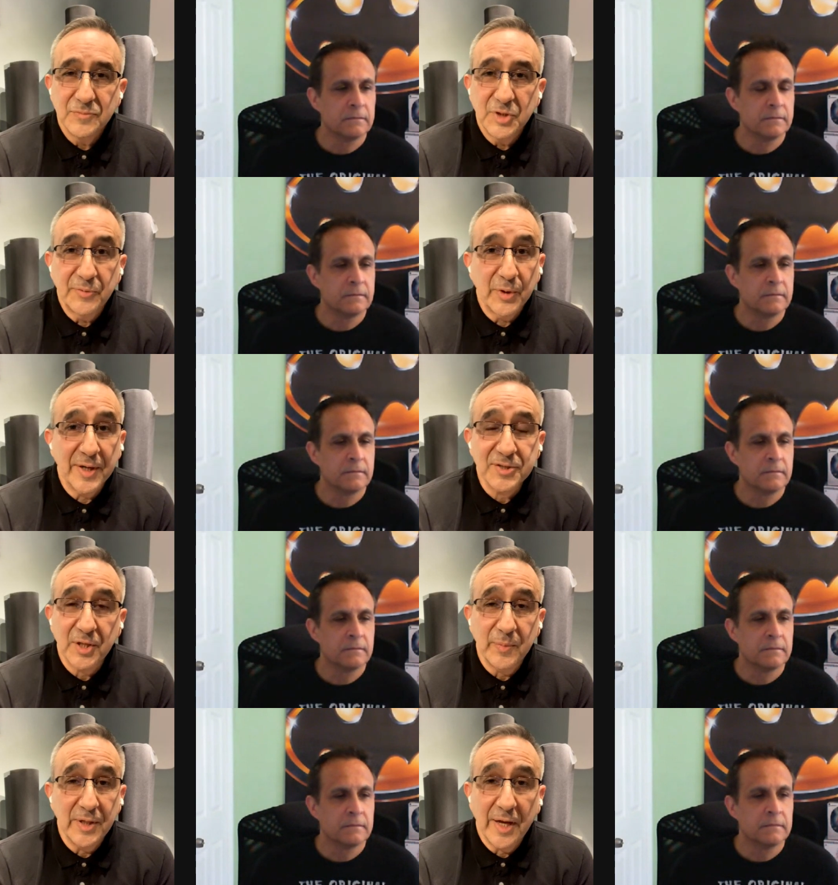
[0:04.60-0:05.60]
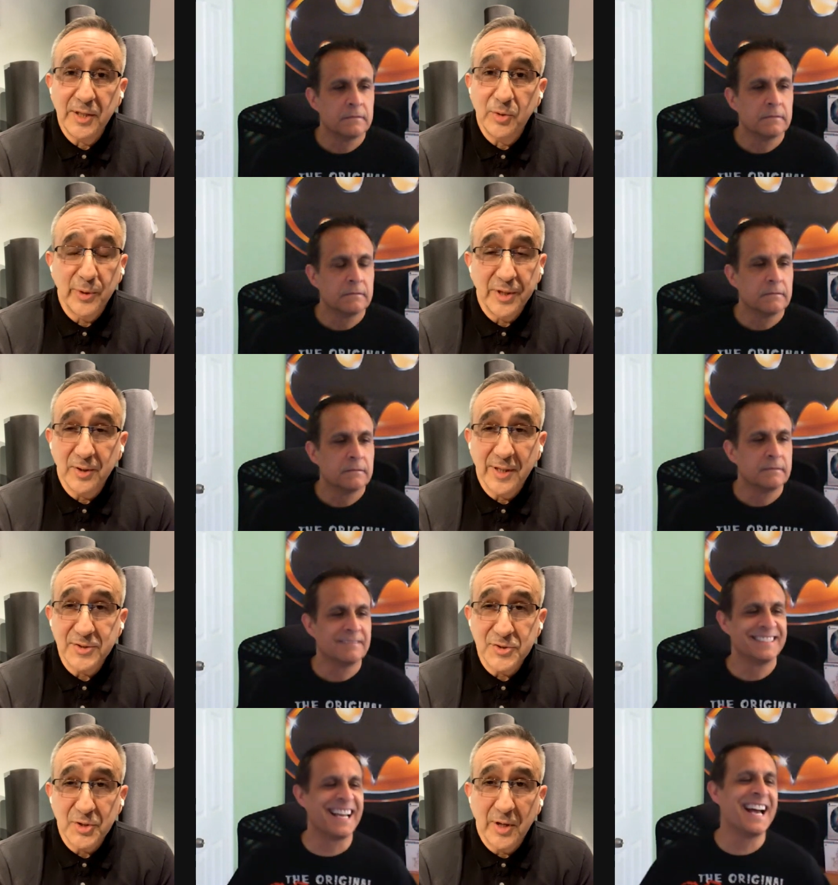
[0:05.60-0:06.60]
Speaker 1: If you're asking me, I need reading
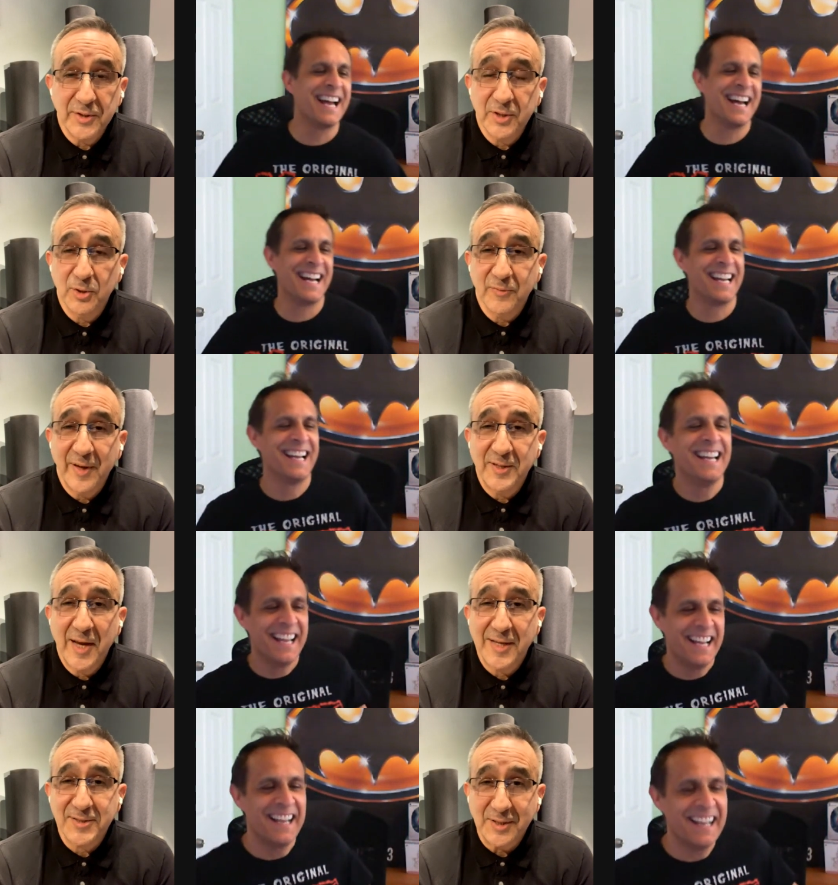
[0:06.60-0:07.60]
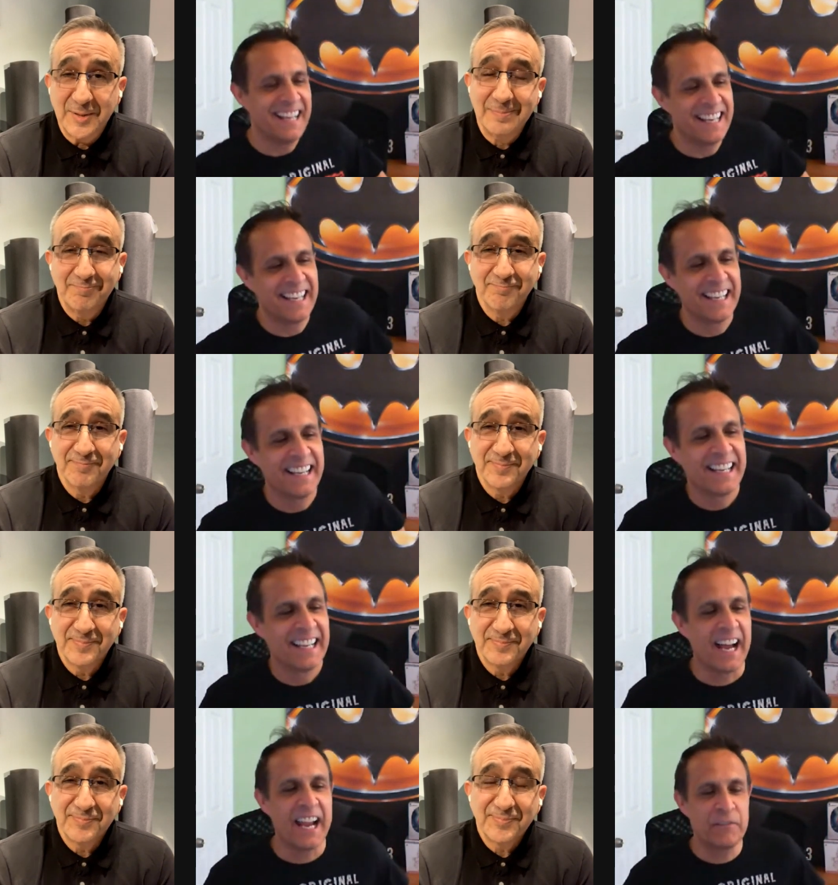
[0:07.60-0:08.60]
glasses, so I think you look fantastic.
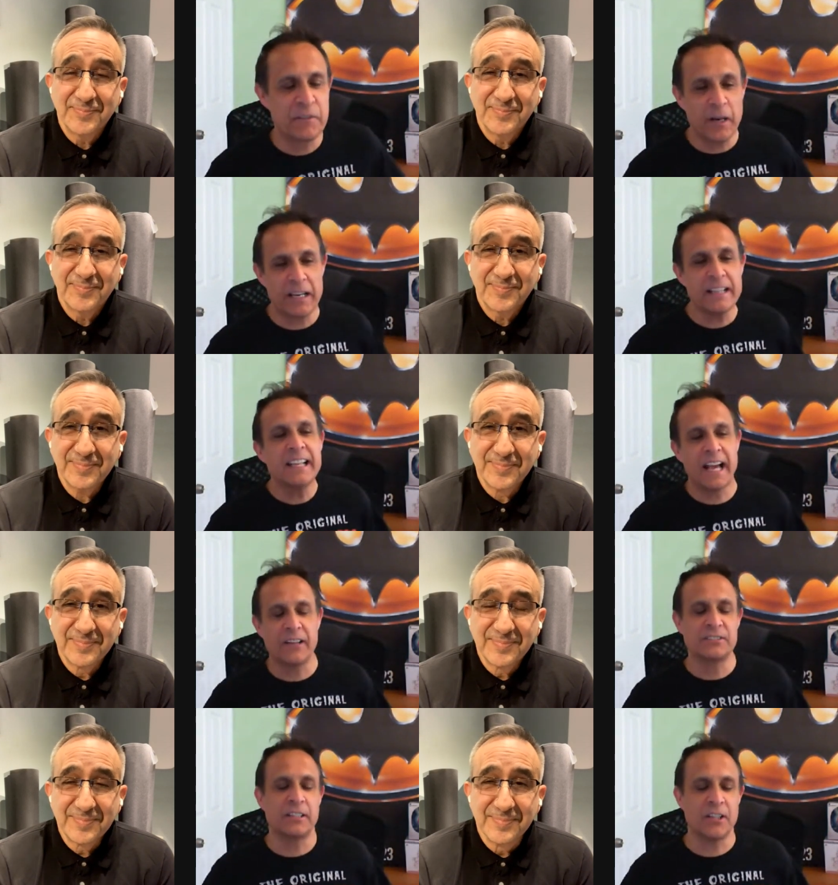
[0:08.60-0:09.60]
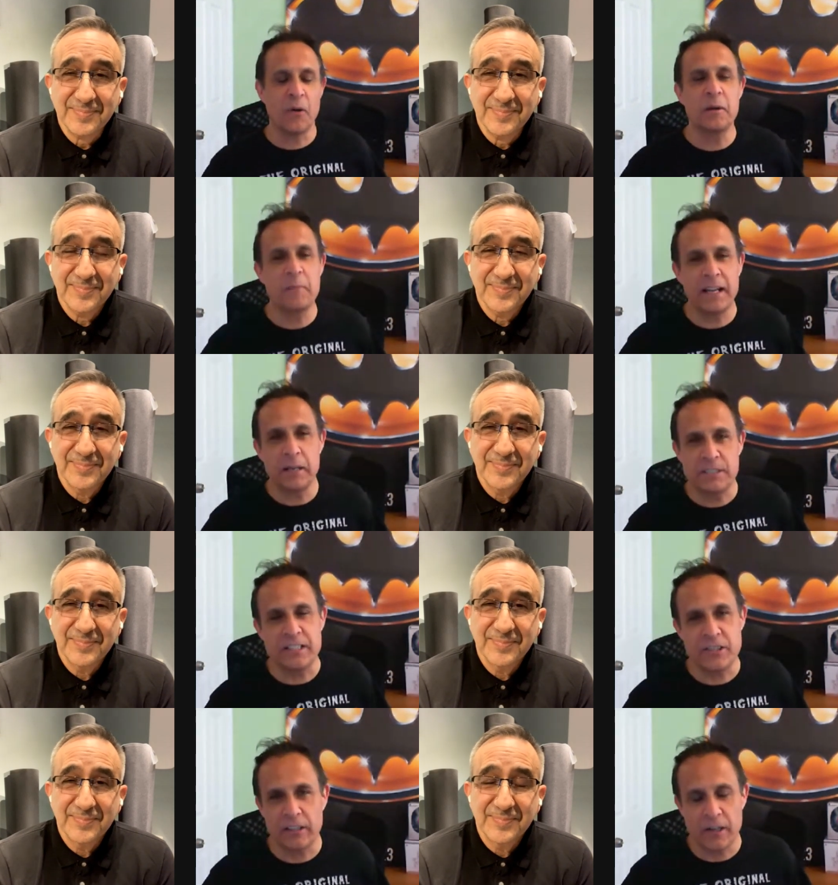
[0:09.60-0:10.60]
Speaker 2: Hi, everybody. How's it going? My name's
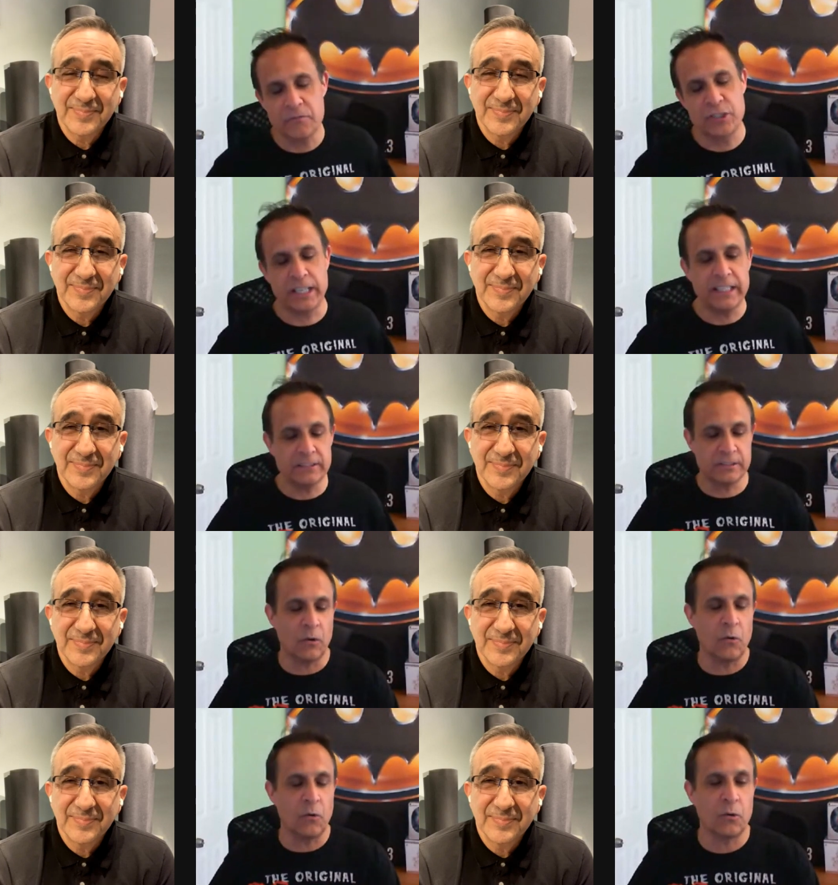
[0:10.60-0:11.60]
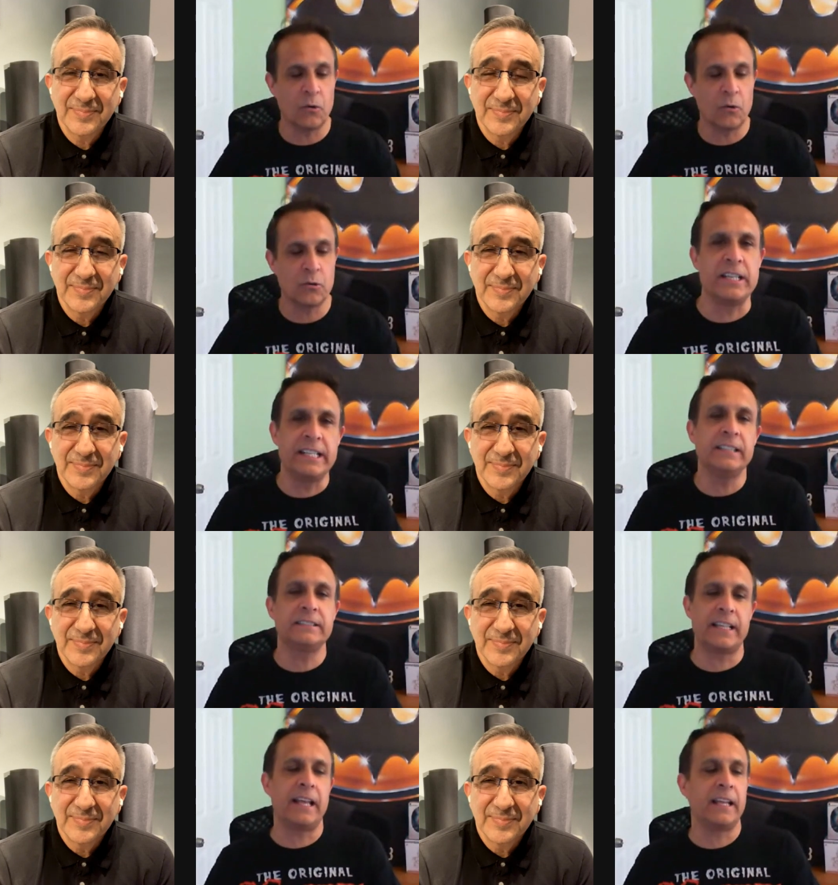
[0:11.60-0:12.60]
DJ Love Cheez, or just
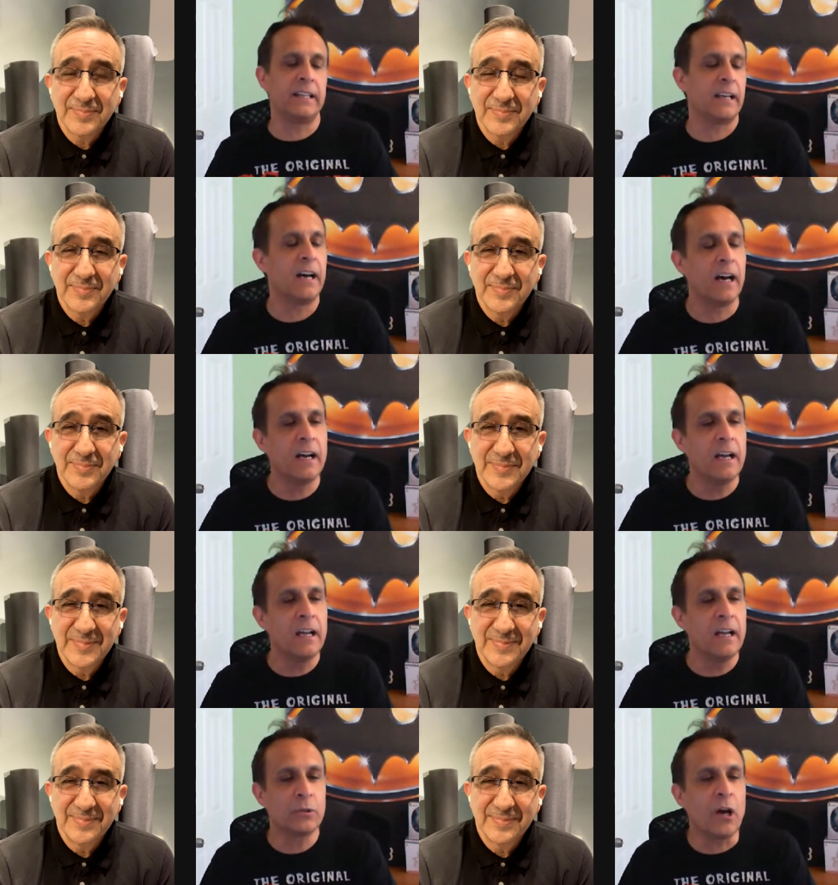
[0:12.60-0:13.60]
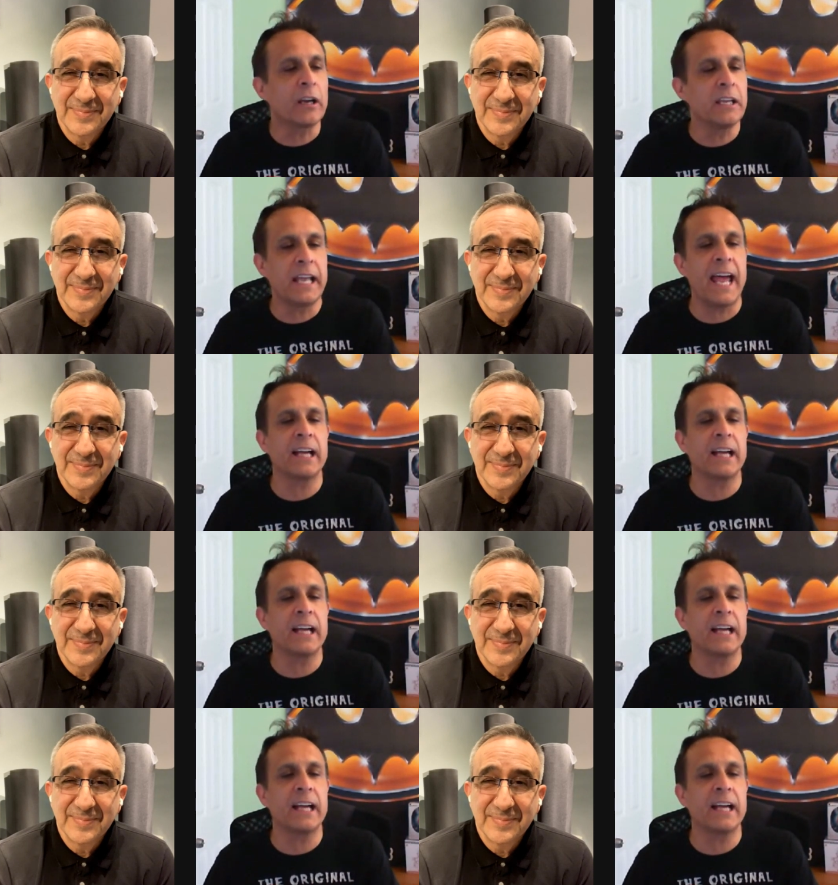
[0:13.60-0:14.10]
Cheez, and uh, we're talking